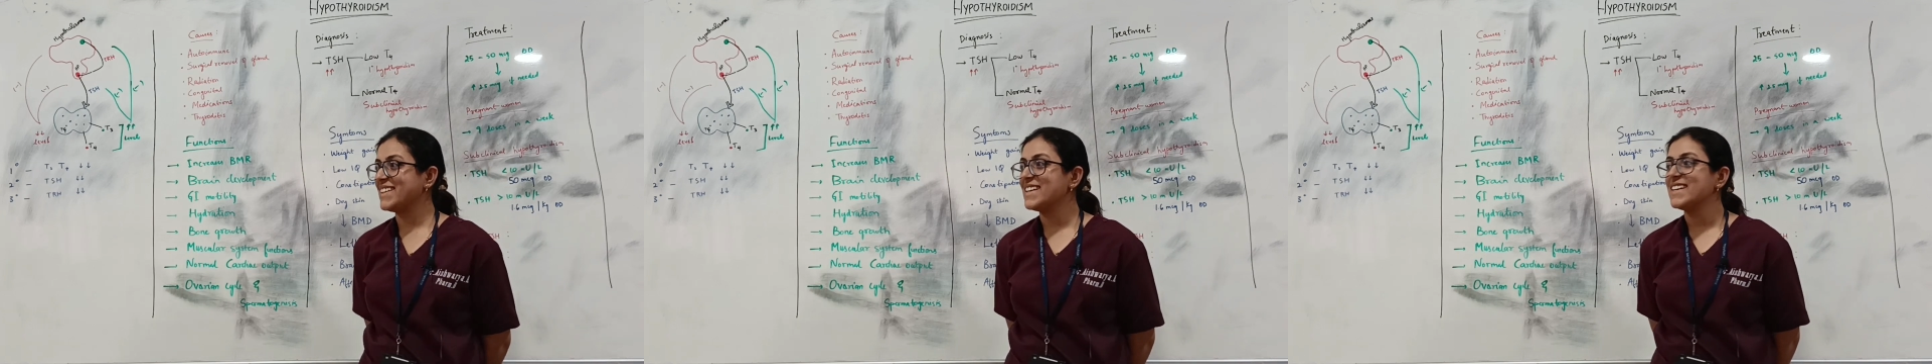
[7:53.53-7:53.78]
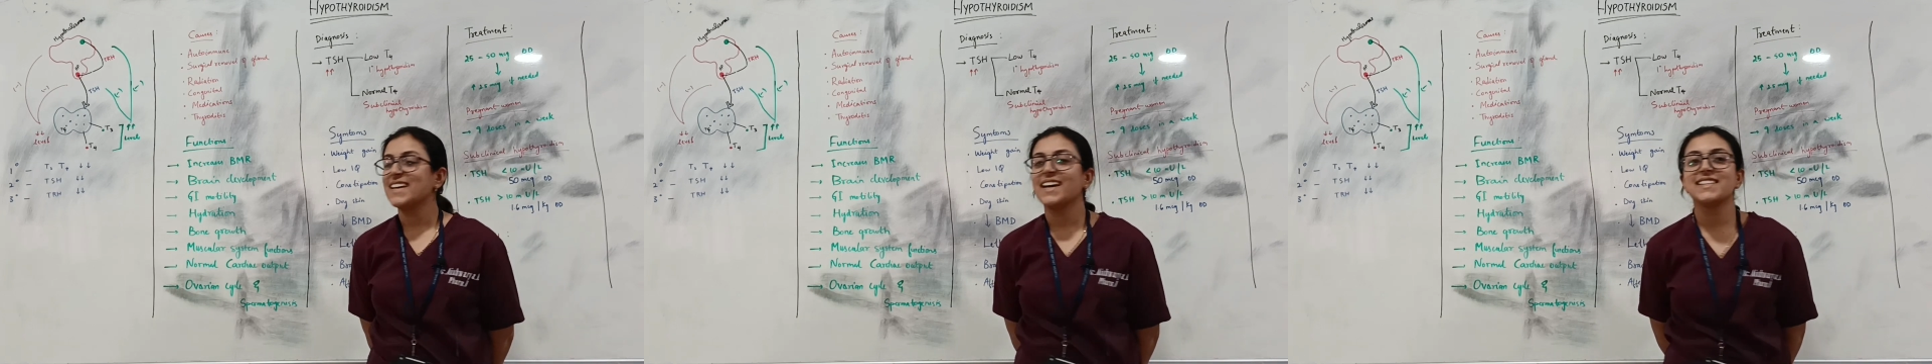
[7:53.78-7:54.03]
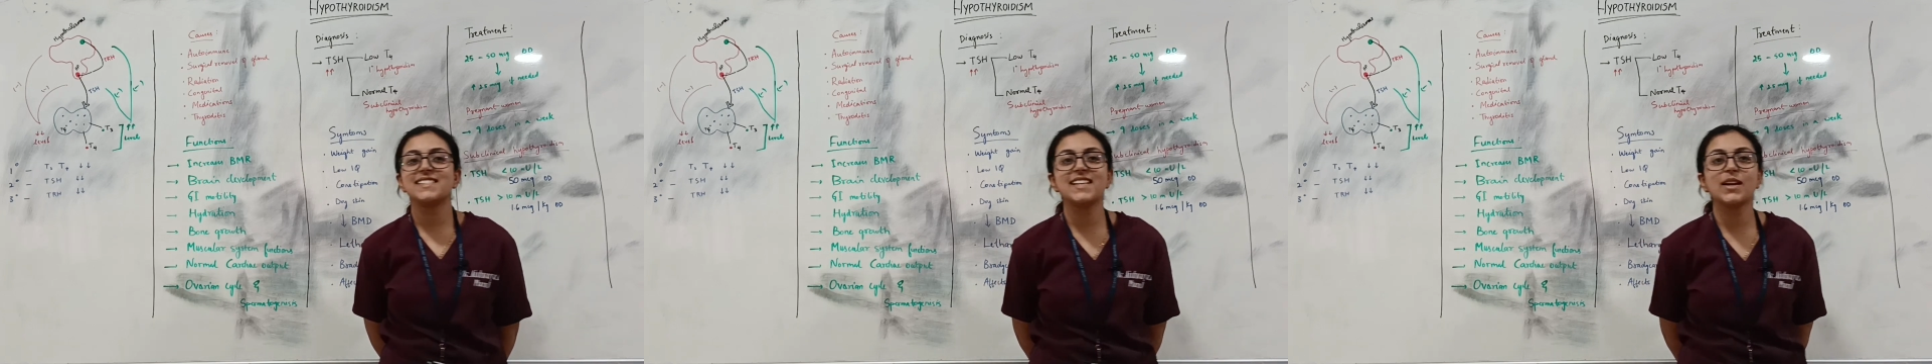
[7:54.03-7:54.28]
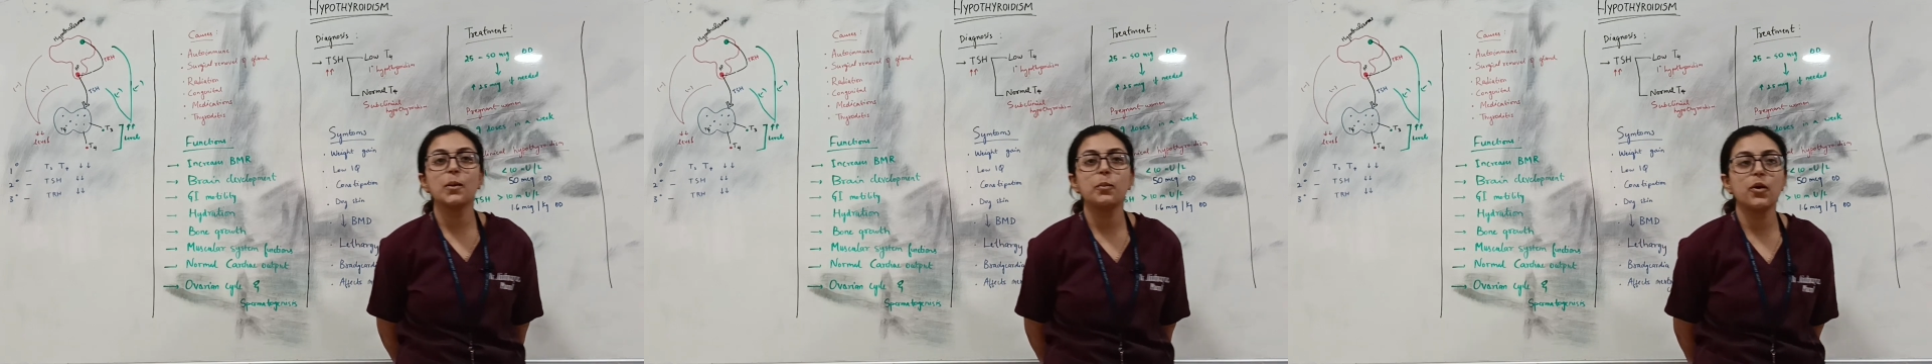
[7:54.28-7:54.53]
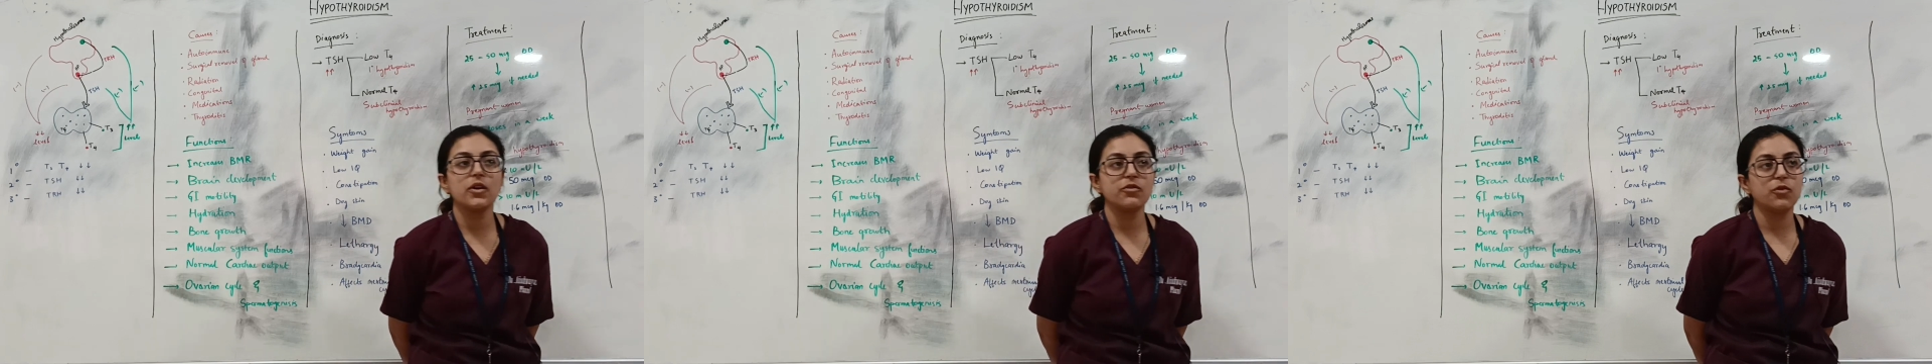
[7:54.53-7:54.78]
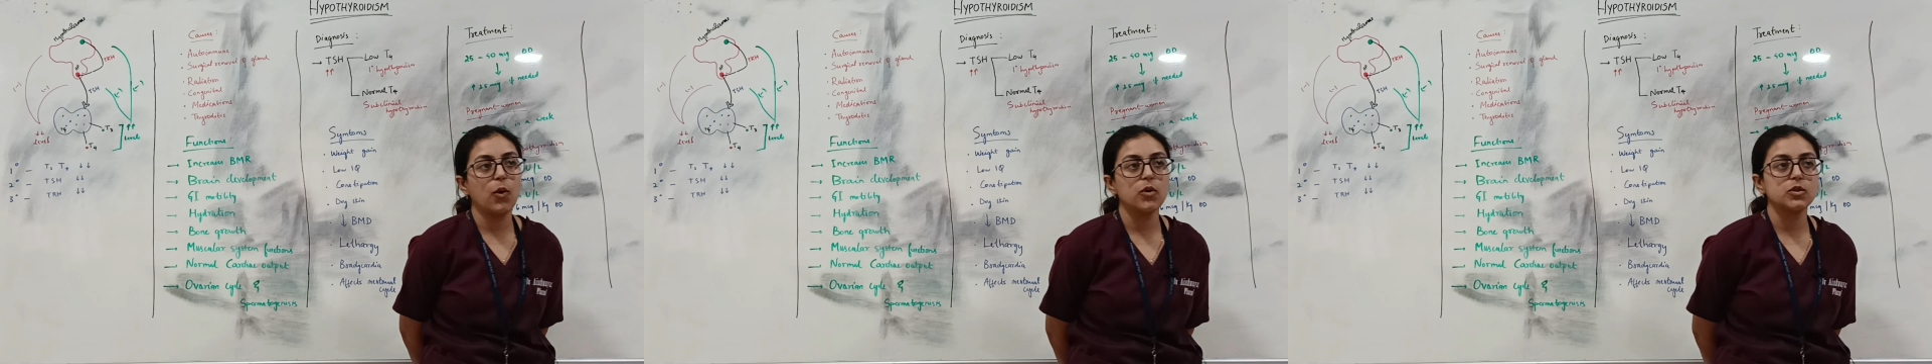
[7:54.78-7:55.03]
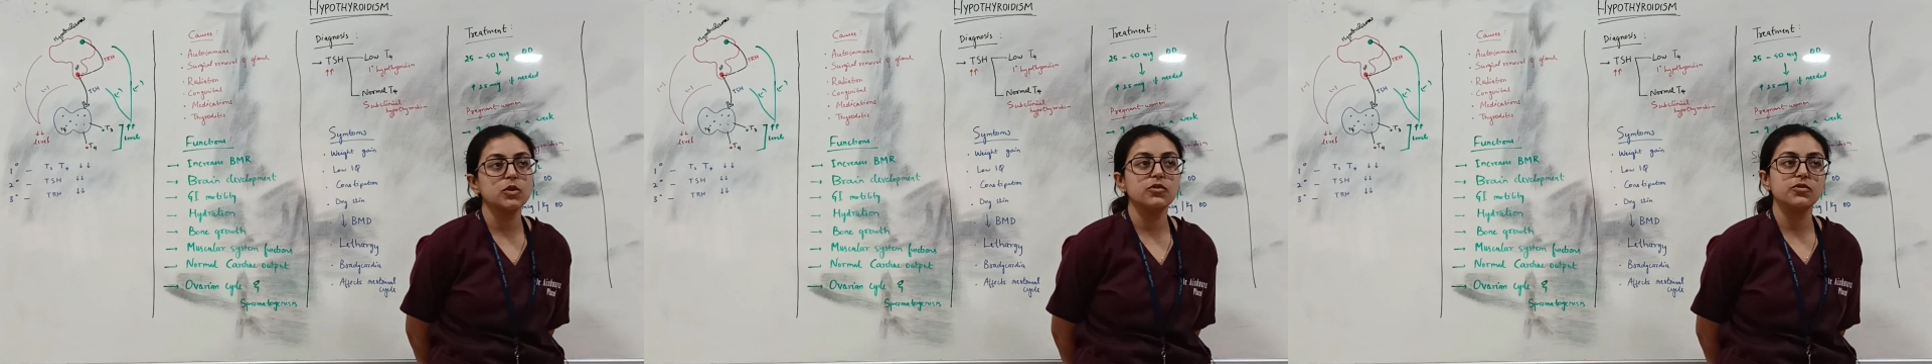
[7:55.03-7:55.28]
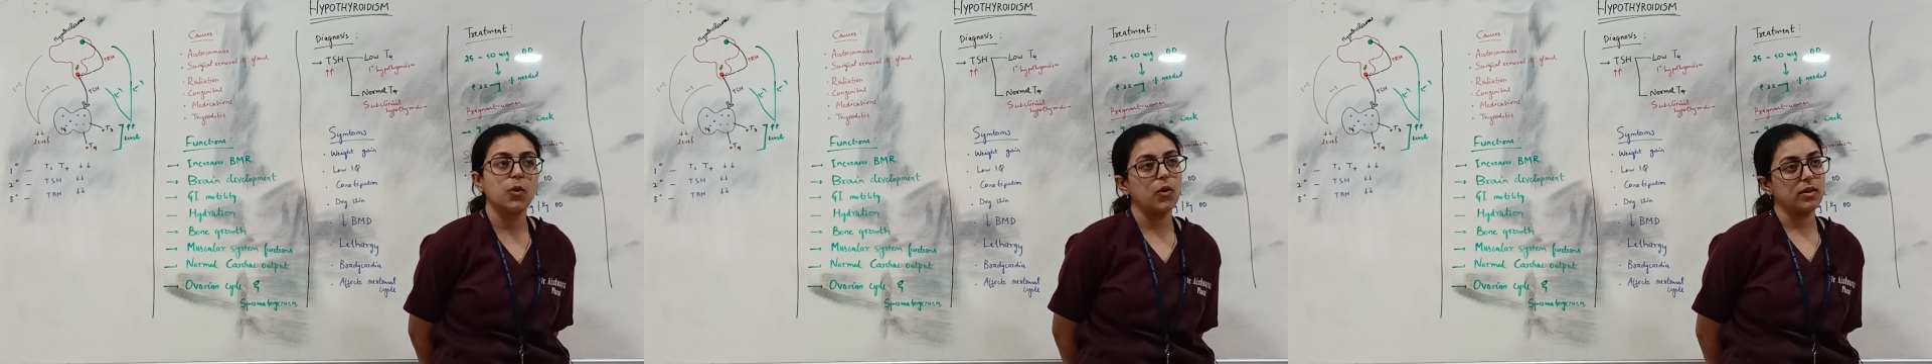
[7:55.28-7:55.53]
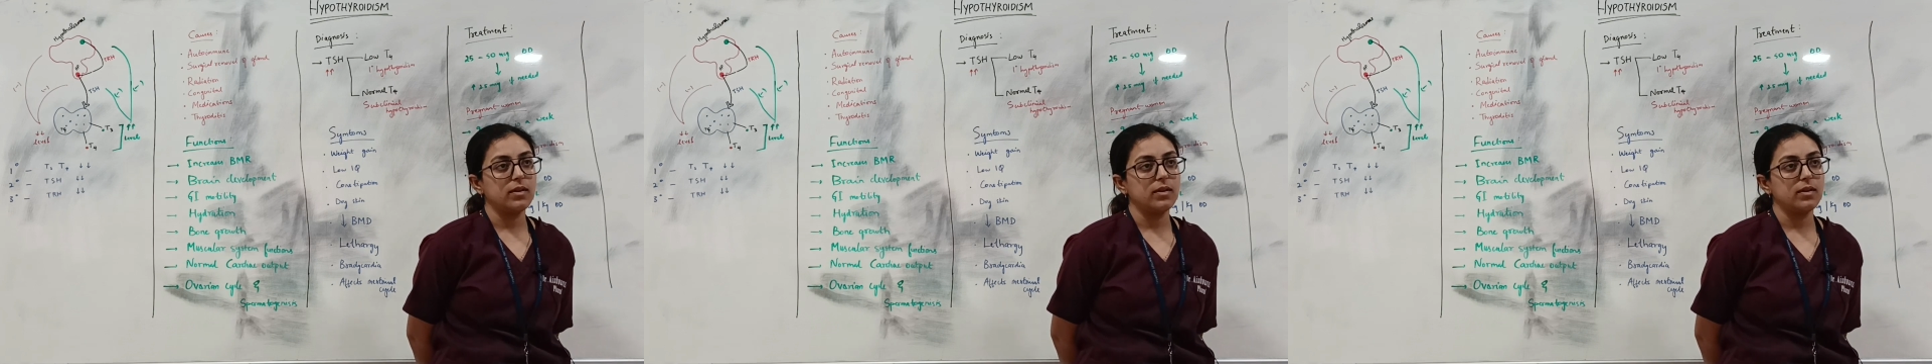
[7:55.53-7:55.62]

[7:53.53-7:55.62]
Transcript: It's 0.4 to 4